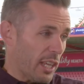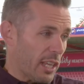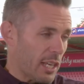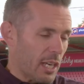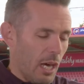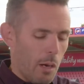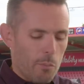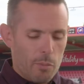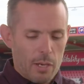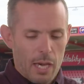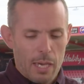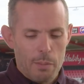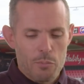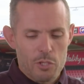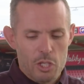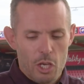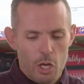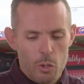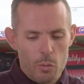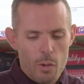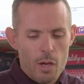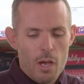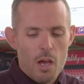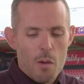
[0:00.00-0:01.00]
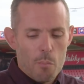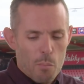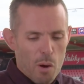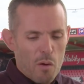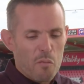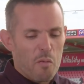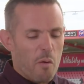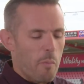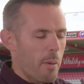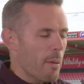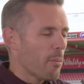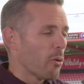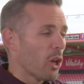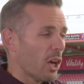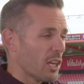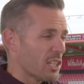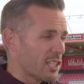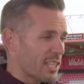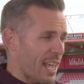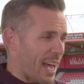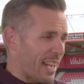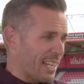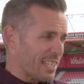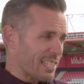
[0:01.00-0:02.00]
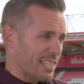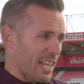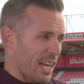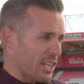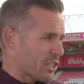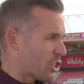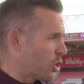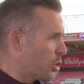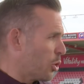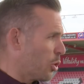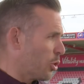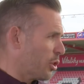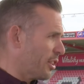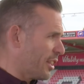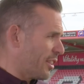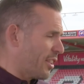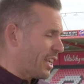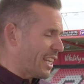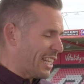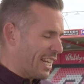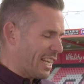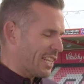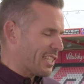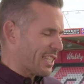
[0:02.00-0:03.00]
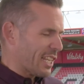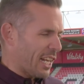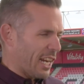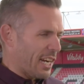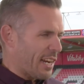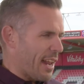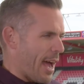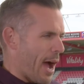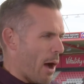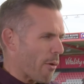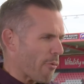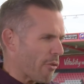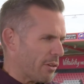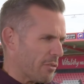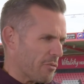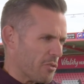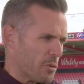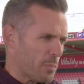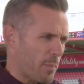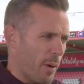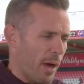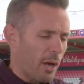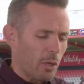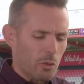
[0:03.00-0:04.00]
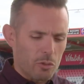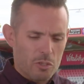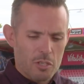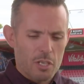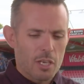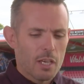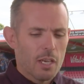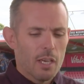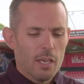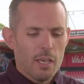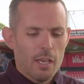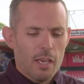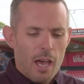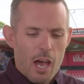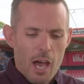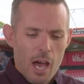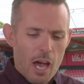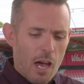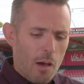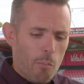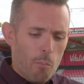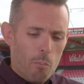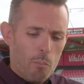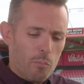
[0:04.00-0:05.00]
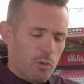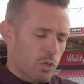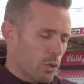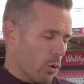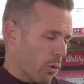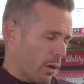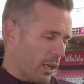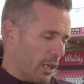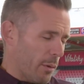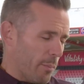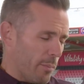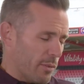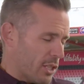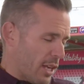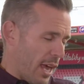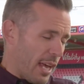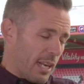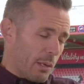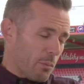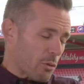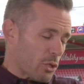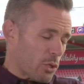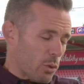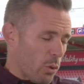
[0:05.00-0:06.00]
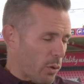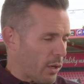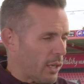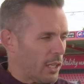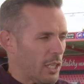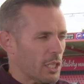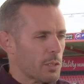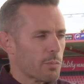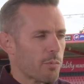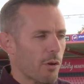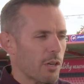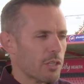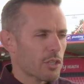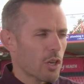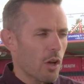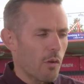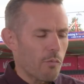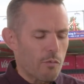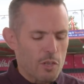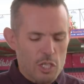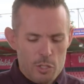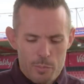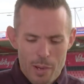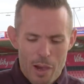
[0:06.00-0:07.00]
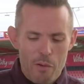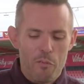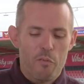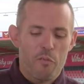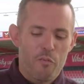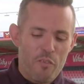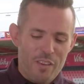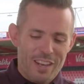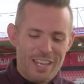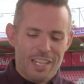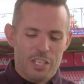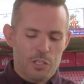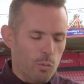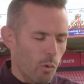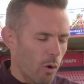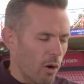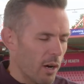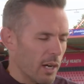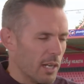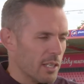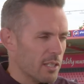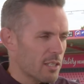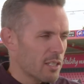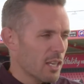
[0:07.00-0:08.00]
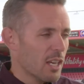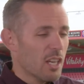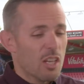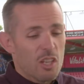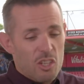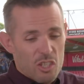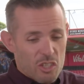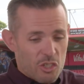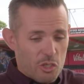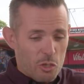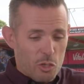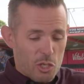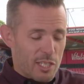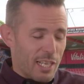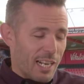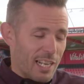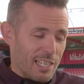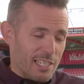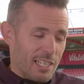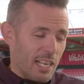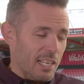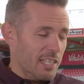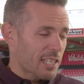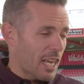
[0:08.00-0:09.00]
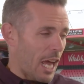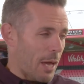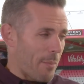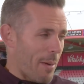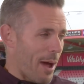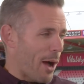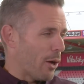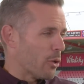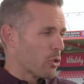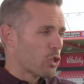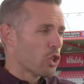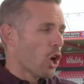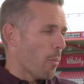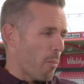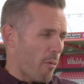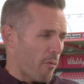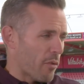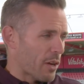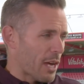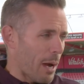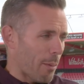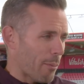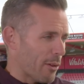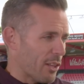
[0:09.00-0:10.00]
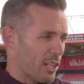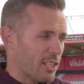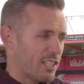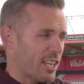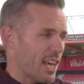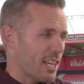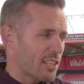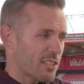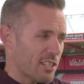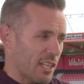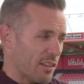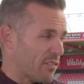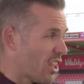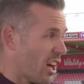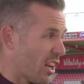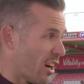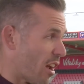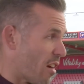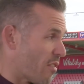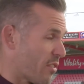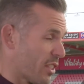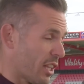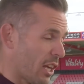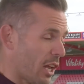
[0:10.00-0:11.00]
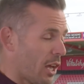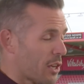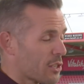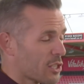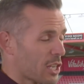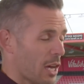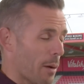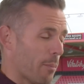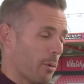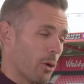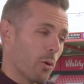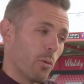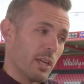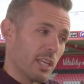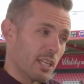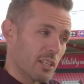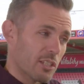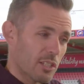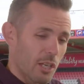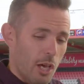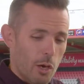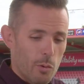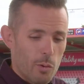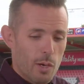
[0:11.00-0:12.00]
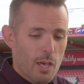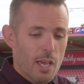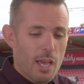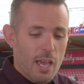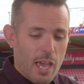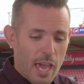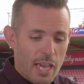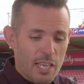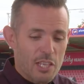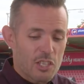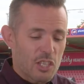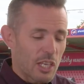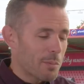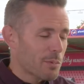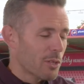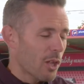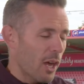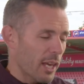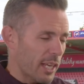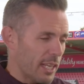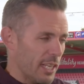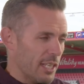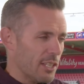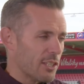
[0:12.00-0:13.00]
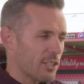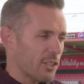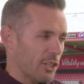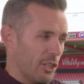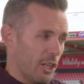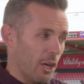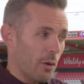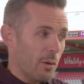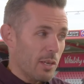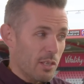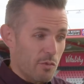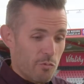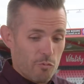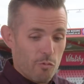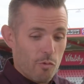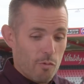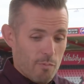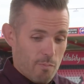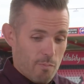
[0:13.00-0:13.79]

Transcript: a League Cup game. So, but for people like Stanislas, who you, he needs to get an hour under his belt. Um, talking, Eddie was talking in his press conference about fitness-wise. Junior Stanislas came out on top of a couple of the tests they've done over the last couple of weeks, so it seems like he's, you know, he's